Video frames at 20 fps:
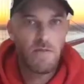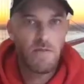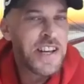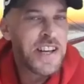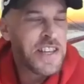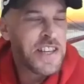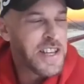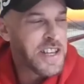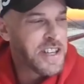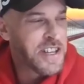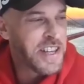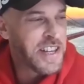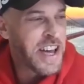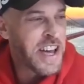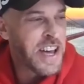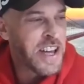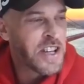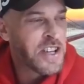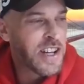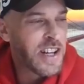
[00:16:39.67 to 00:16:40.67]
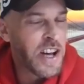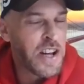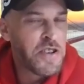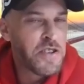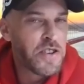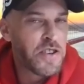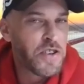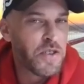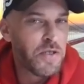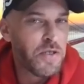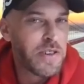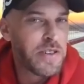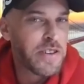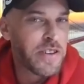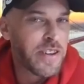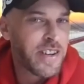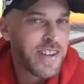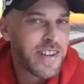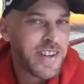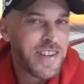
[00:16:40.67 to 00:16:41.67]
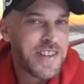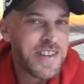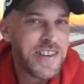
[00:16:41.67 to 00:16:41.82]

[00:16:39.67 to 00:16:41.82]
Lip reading: the angel on your shoulder, the